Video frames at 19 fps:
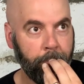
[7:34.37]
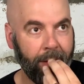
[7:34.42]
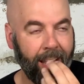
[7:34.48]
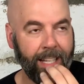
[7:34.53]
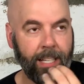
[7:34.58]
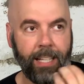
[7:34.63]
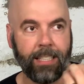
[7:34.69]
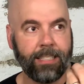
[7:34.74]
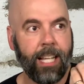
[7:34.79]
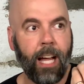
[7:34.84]

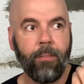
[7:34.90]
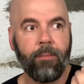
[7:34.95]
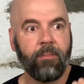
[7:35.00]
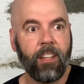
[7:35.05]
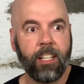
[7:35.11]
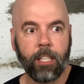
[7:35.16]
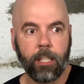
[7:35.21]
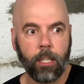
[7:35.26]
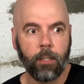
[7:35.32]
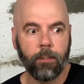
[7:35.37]
It's not
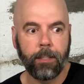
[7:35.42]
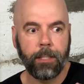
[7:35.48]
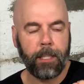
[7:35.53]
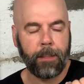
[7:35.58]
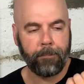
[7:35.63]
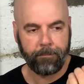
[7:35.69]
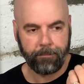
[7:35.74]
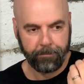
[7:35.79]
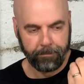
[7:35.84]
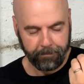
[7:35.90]

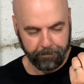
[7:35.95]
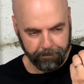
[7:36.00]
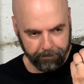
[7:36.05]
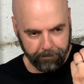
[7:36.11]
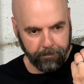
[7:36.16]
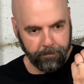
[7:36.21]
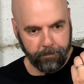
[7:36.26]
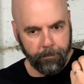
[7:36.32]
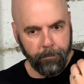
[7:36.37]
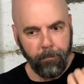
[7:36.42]
vinegary,
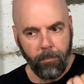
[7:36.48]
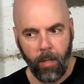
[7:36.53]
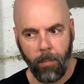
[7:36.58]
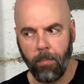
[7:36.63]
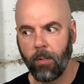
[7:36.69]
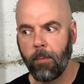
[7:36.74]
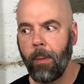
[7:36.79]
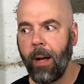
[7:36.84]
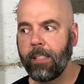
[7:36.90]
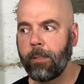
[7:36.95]
but
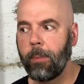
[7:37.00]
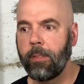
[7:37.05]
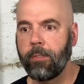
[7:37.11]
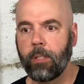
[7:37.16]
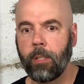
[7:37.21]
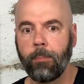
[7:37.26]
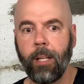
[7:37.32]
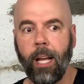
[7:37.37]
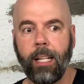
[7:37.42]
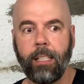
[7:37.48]
reminds me of
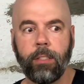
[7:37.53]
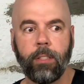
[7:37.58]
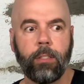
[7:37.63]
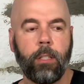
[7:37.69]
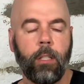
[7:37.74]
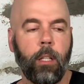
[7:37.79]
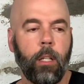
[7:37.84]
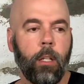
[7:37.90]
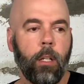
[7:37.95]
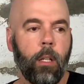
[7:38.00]
some
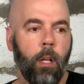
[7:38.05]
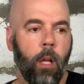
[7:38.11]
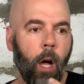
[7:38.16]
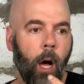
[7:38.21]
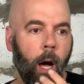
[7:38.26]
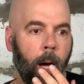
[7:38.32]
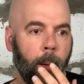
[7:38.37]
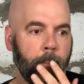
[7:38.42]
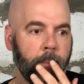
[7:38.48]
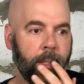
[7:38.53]
nice,
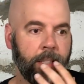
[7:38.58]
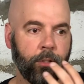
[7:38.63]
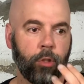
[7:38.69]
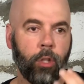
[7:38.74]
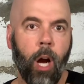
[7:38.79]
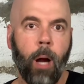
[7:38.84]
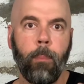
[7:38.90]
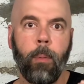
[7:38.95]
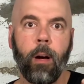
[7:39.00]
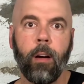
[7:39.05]
like
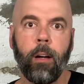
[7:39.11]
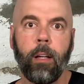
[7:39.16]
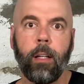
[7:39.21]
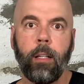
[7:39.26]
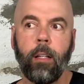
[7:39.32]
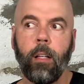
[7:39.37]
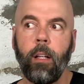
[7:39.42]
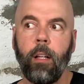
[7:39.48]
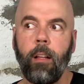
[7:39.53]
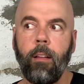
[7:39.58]

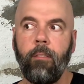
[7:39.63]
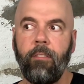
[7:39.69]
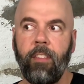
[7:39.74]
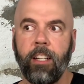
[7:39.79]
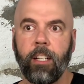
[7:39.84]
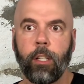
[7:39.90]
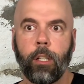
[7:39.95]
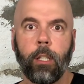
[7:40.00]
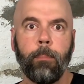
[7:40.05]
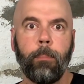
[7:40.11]
strawberry
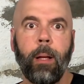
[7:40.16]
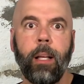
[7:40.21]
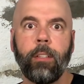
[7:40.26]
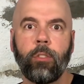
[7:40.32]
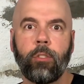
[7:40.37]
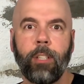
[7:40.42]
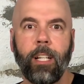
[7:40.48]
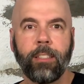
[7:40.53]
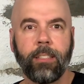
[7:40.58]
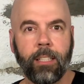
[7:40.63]

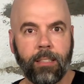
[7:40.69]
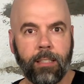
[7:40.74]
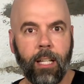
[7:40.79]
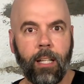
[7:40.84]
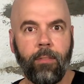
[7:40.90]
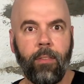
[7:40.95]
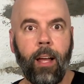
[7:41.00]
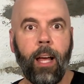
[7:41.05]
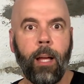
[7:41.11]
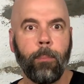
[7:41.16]
vinegar-based dressings
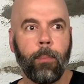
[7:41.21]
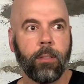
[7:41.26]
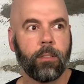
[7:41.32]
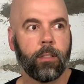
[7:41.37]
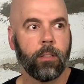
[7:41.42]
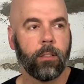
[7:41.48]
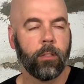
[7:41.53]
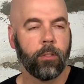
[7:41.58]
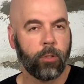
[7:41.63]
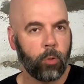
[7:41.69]
I've had. But it's a
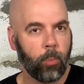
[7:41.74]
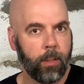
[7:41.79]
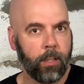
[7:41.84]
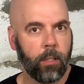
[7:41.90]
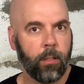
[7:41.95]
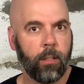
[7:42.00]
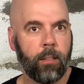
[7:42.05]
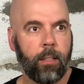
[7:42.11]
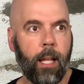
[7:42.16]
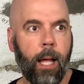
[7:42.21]
little
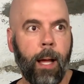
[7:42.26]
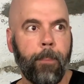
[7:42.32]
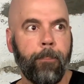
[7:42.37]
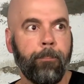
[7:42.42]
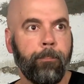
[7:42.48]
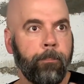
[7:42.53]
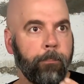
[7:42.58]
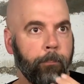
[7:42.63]
sweeter than that.